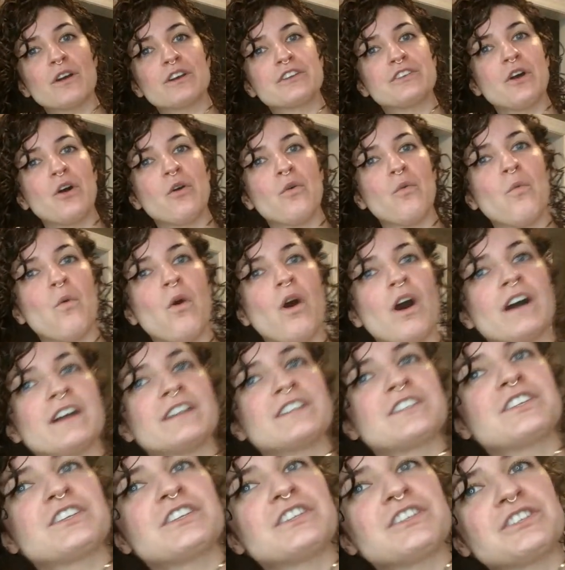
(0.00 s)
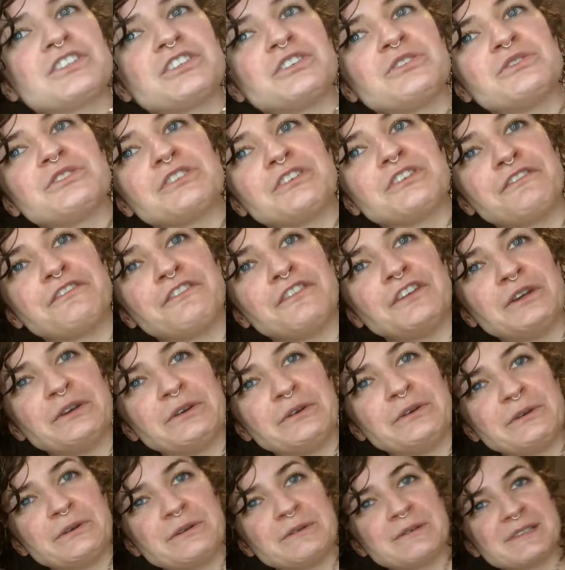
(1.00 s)
or don't want to
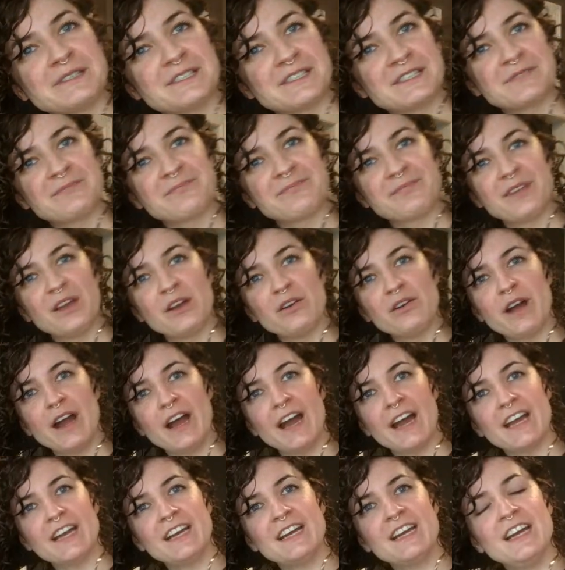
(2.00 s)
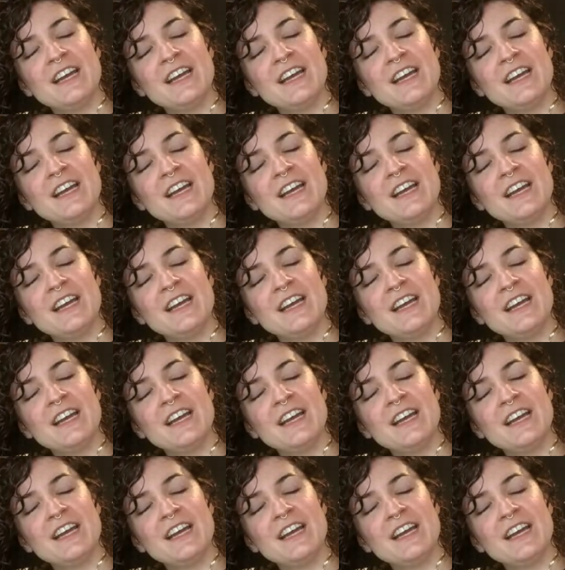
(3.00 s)
diffuse? Okay.